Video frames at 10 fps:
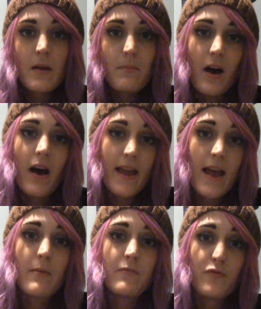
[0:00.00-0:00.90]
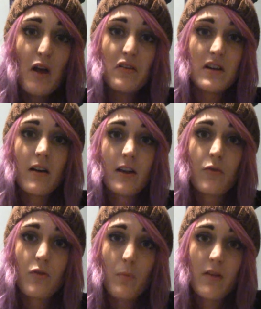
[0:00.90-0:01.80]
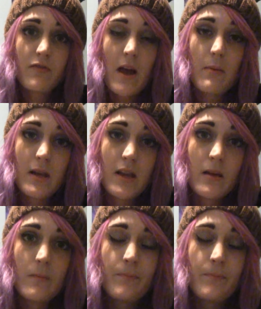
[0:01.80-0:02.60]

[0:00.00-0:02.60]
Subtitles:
but I am very lucky with my family.